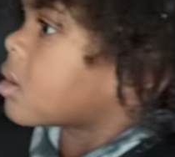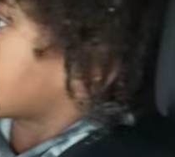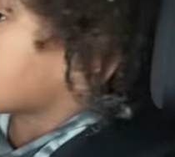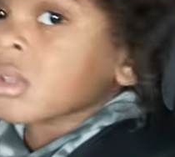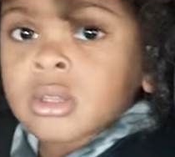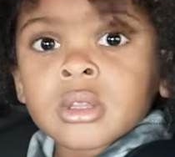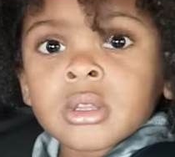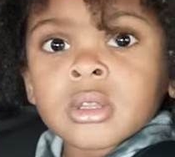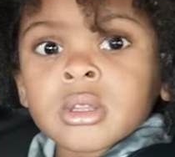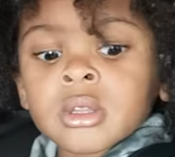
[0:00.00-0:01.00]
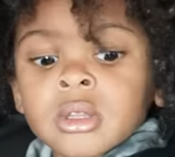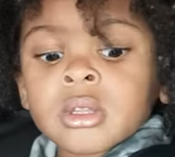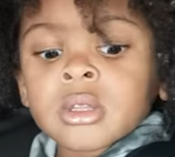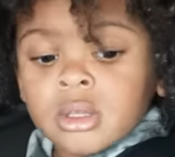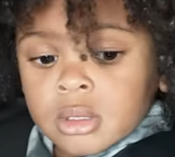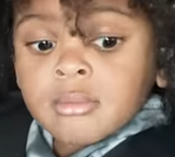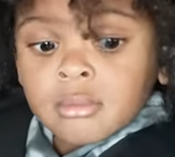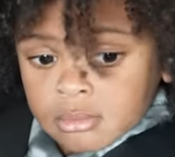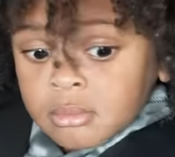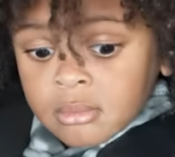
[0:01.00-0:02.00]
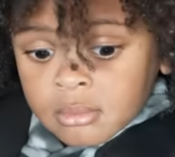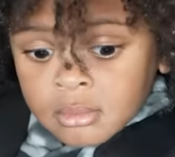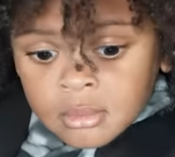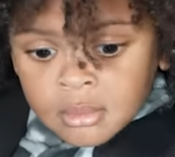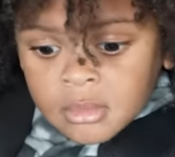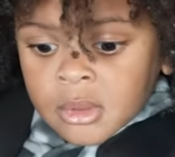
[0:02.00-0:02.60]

No, McDonald's, baby. Mmm, what you want?